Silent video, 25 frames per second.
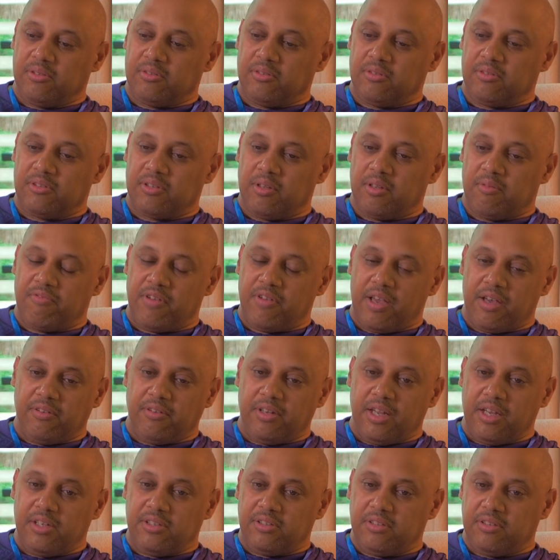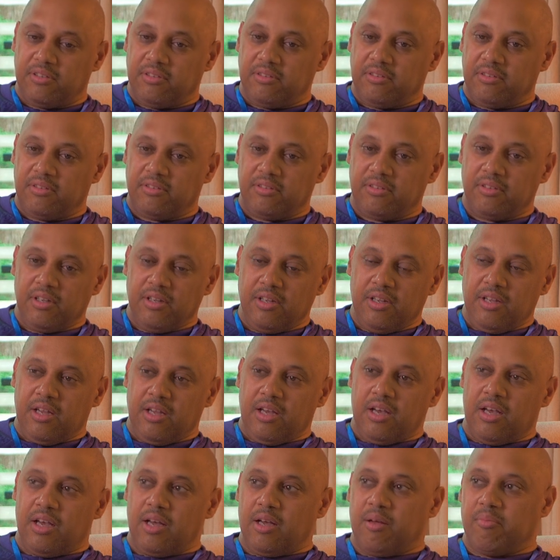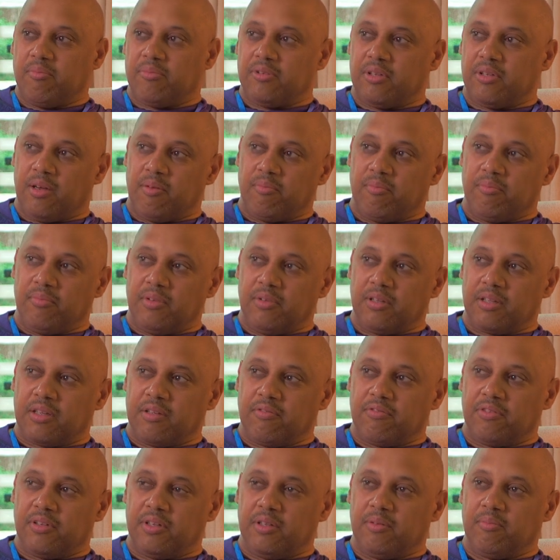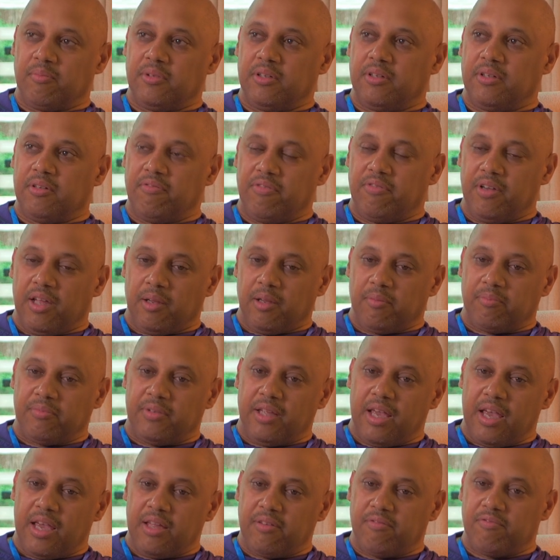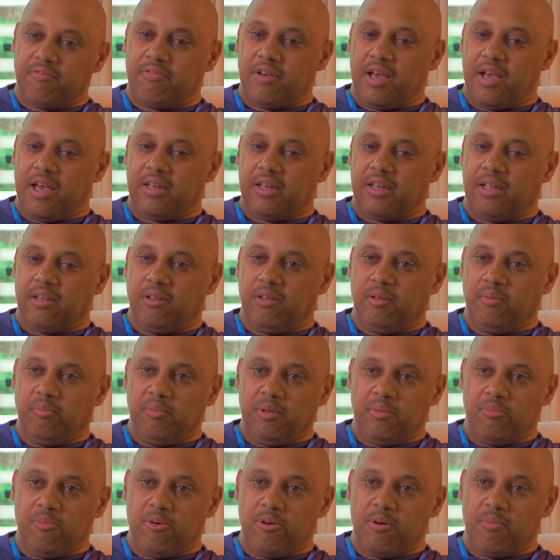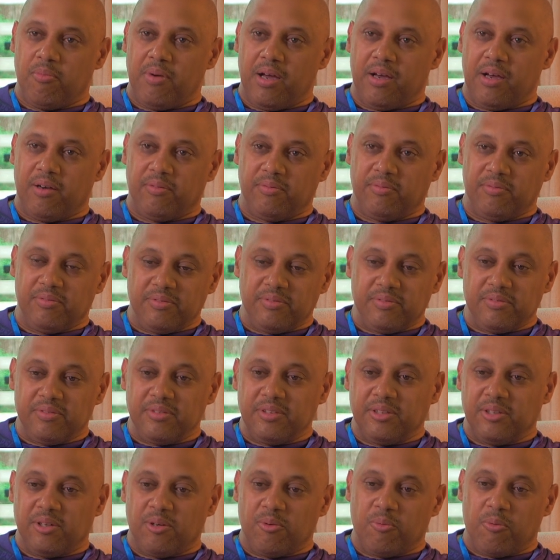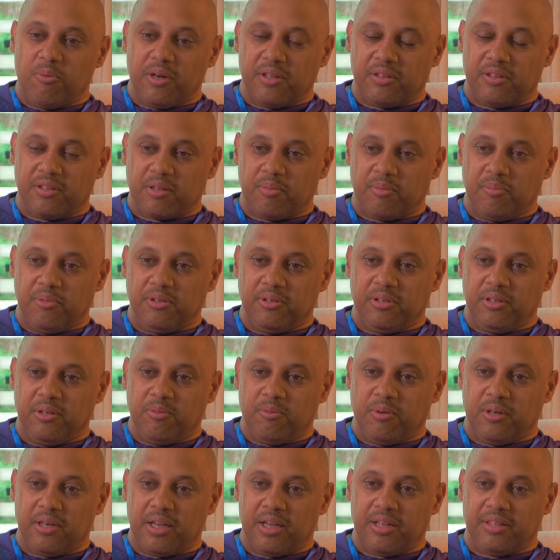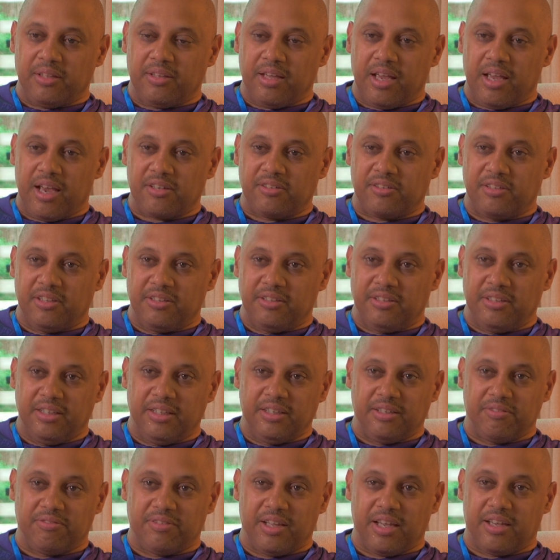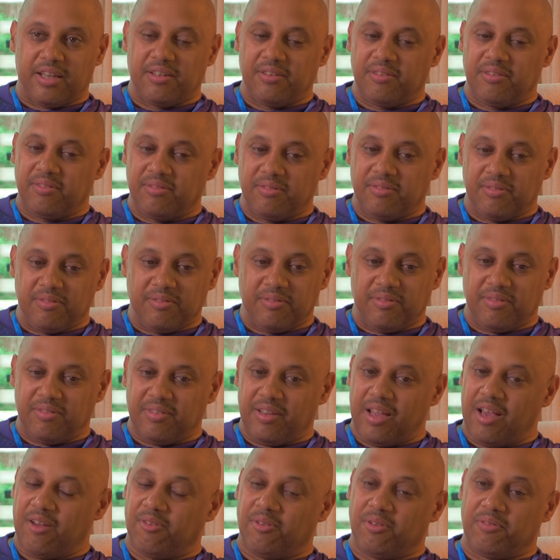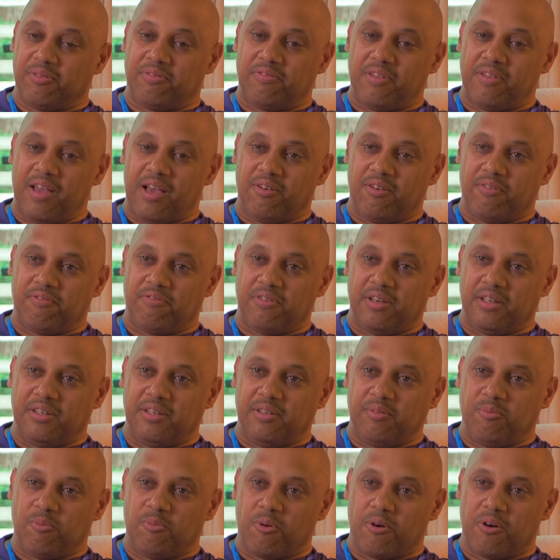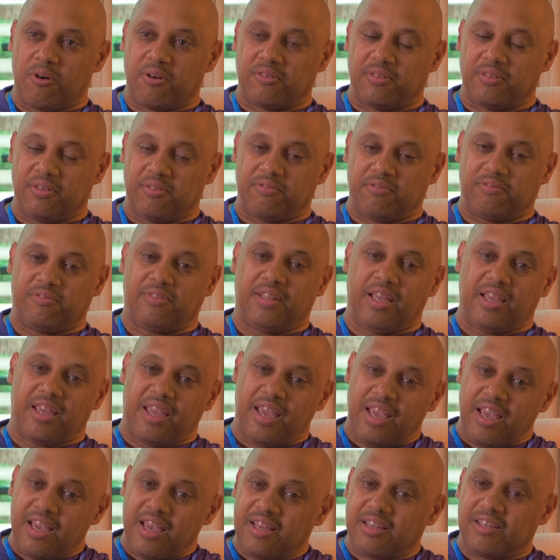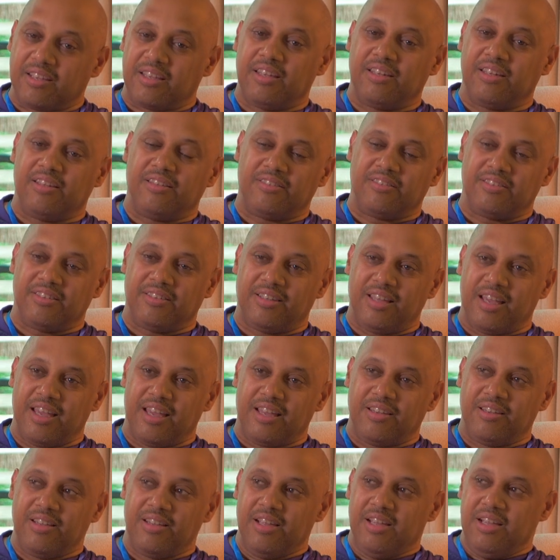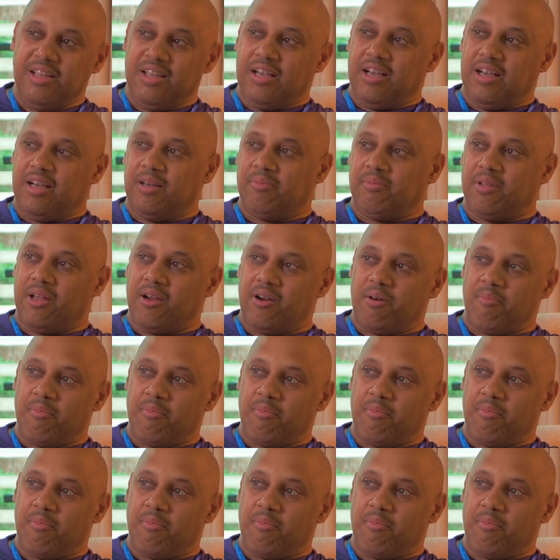Some foundations. So I'm looking for them to develop that and find out a little bit more about, where the community, they actually did, if they can. I don't know how funding works, if they can get into that. They are